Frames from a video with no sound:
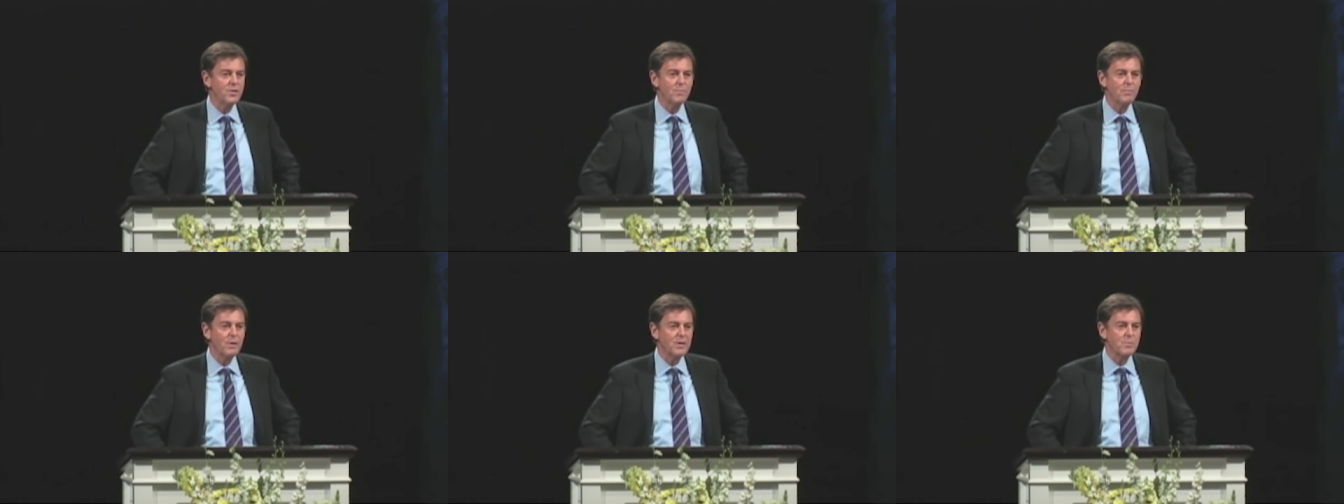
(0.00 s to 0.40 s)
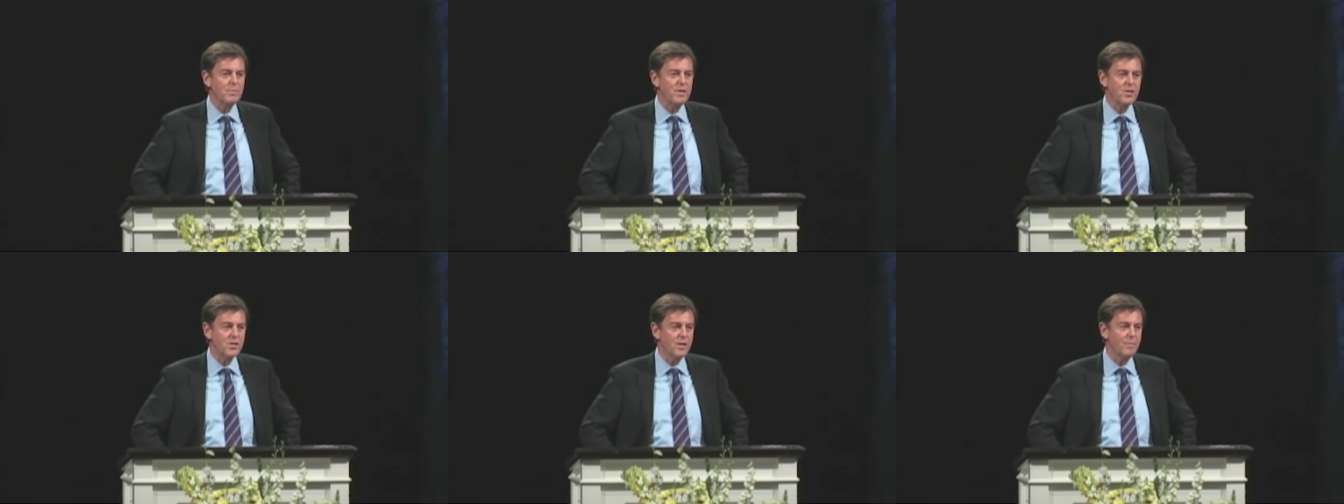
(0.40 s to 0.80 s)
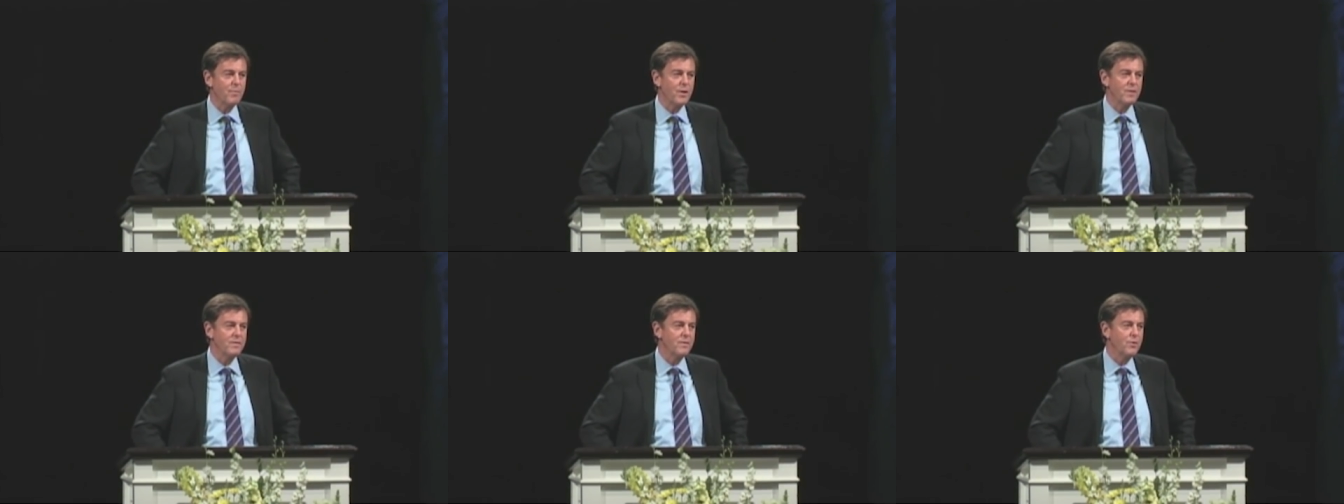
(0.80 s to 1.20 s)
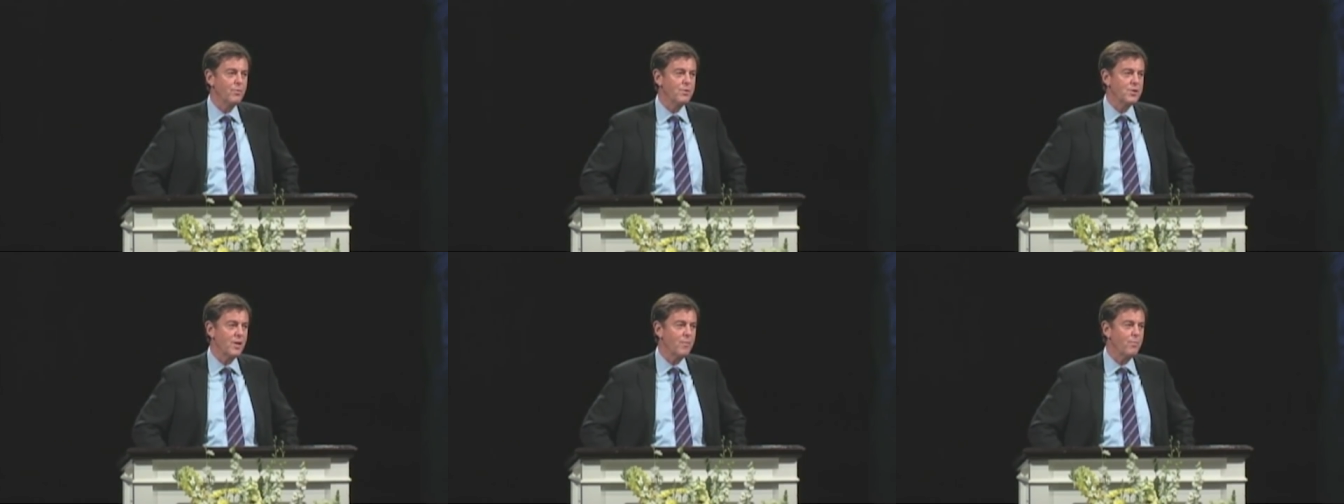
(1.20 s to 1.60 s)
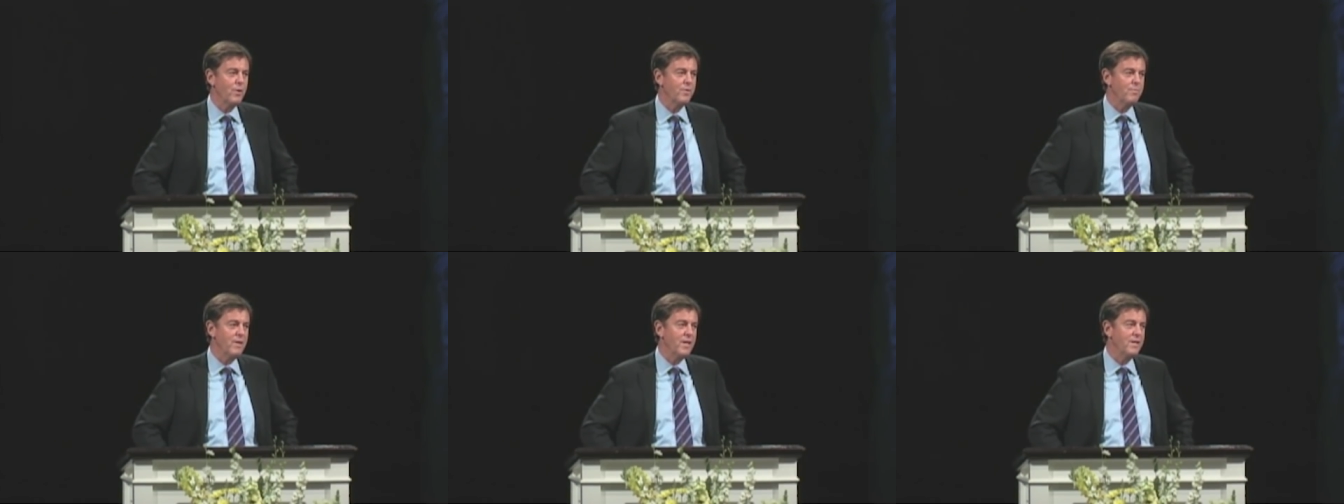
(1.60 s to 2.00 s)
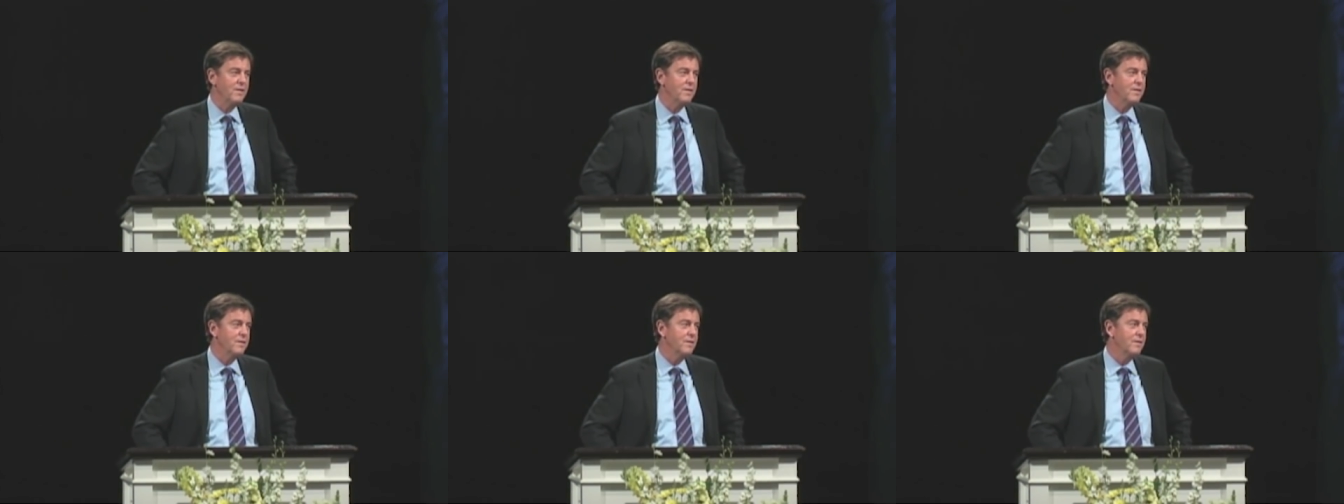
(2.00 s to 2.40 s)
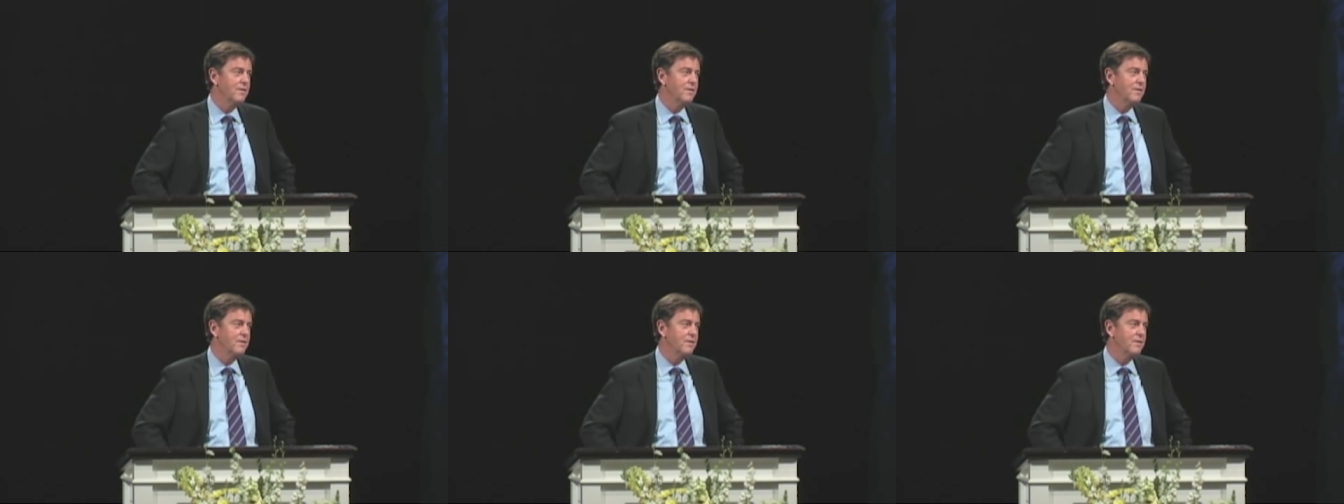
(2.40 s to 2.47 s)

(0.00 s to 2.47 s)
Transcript: there must be someone who was up with me.